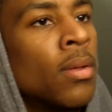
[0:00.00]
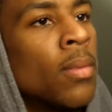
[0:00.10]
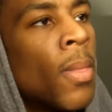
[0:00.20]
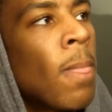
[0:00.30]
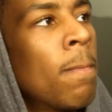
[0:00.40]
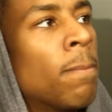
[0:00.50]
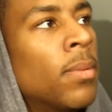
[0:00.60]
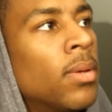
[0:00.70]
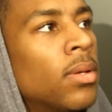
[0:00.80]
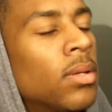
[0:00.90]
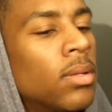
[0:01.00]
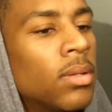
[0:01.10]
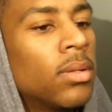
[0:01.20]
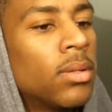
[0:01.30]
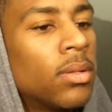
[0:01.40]
How did it feel out there? Did
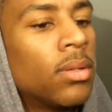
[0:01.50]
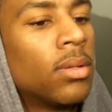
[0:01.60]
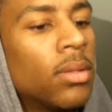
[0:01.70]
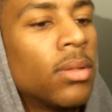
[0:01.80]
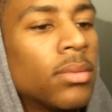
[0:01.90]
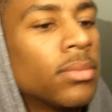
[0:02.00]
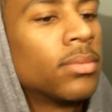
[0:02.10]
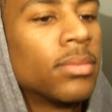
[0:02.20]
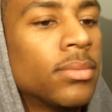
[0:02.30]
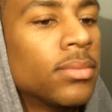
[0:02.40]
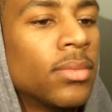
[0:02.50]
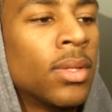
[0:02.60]
it bother you? Were you aware of it?